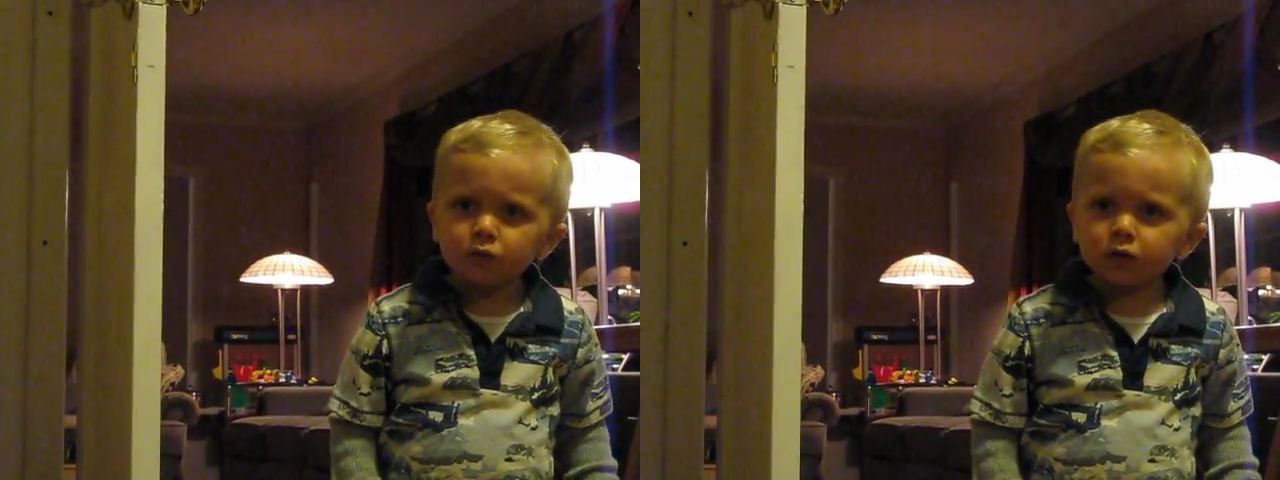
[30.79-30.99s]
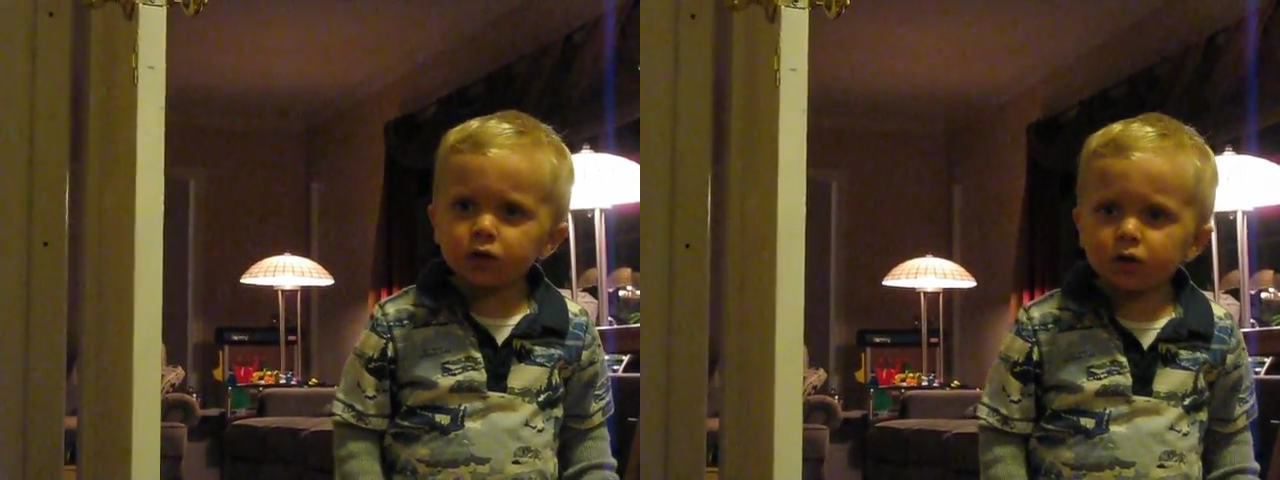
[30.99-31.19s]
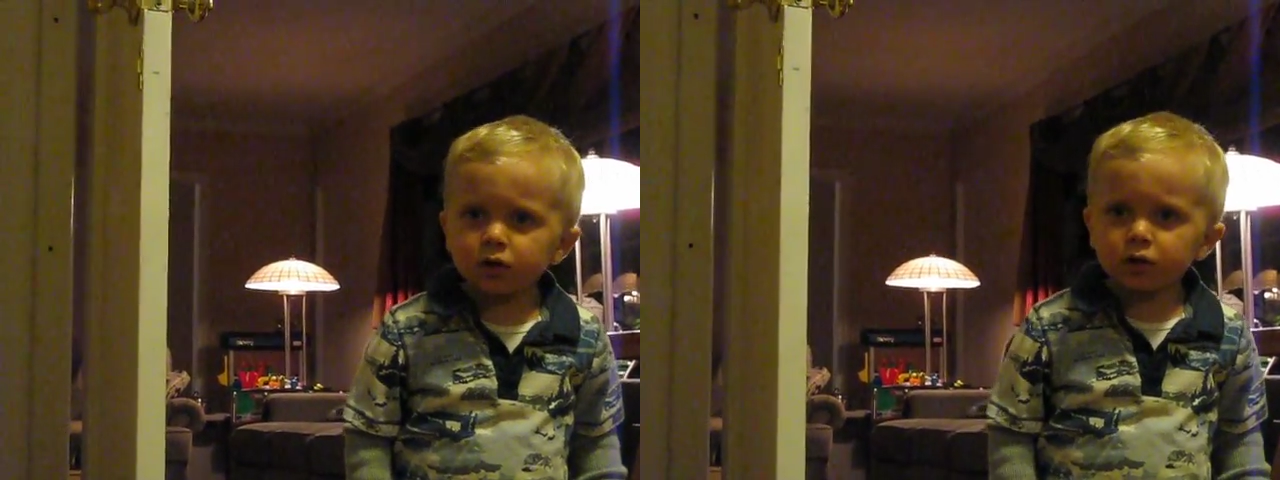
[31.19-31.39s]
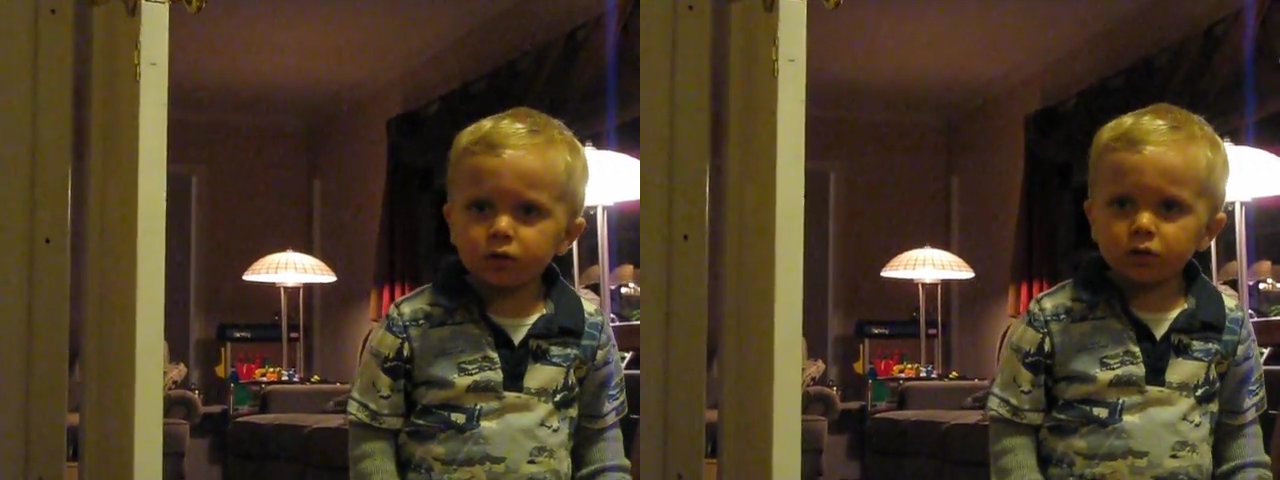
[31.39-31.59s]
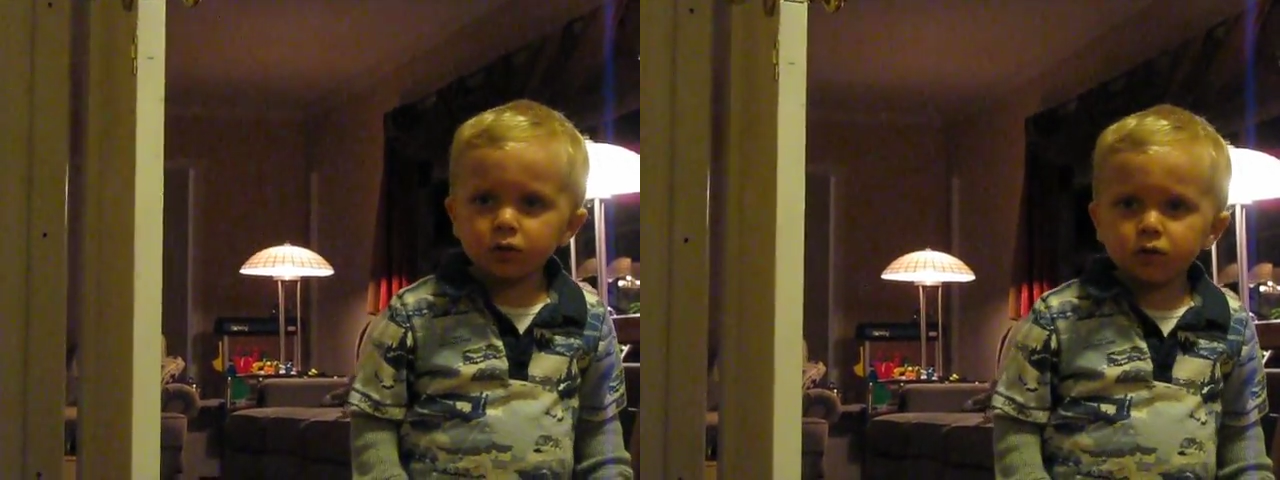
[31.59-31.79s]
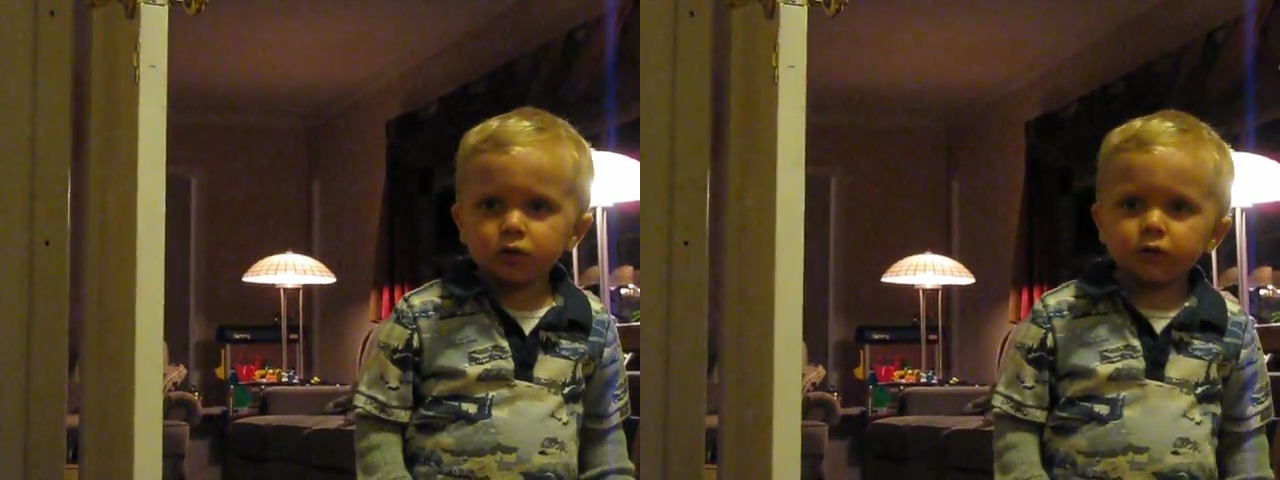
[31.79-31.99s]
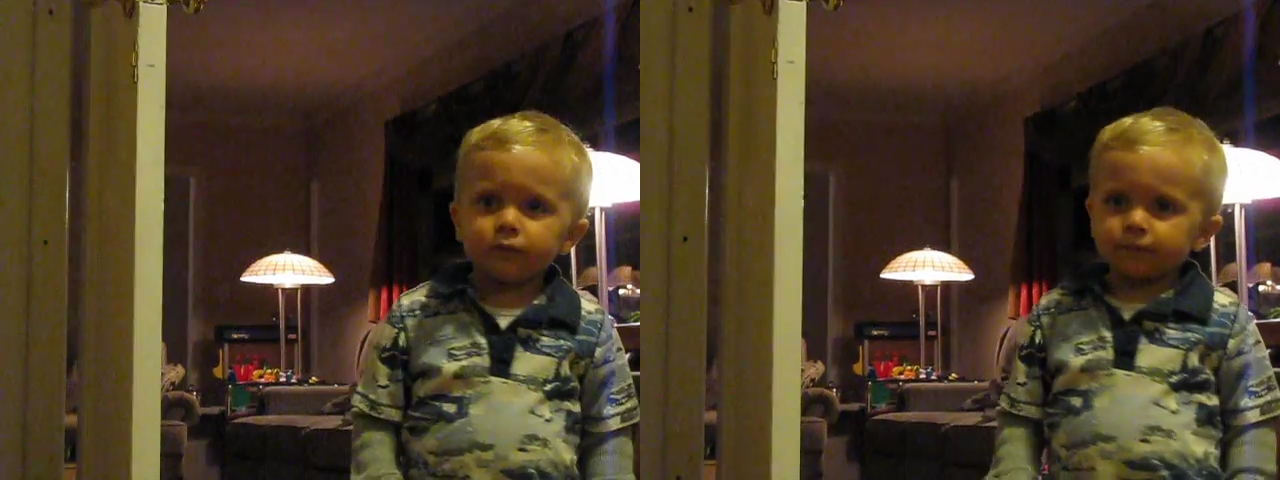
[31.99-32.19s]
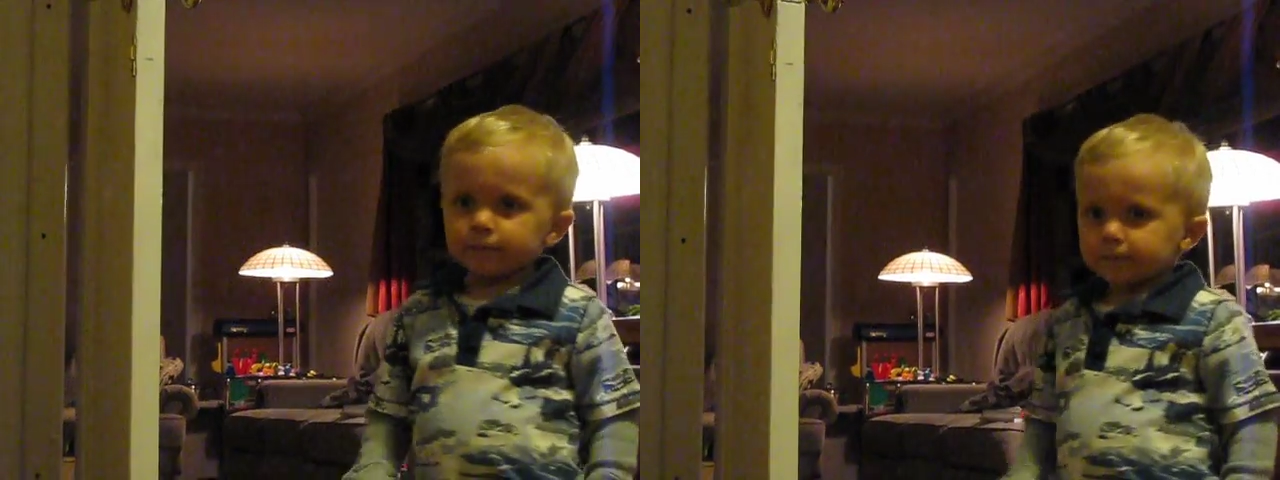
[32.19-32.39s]
Yes, please. That would be
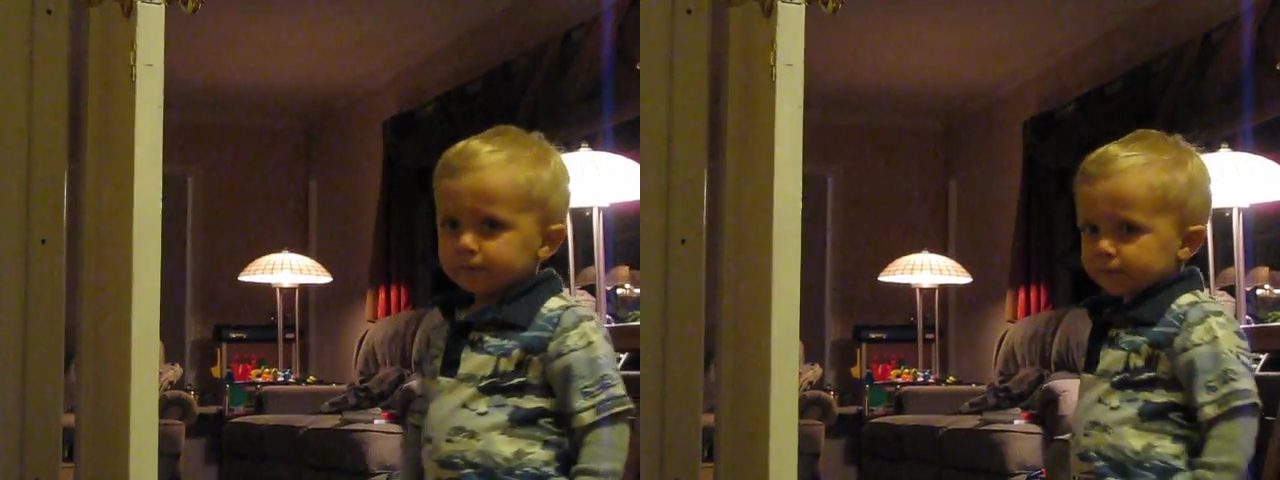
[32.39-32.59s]
great.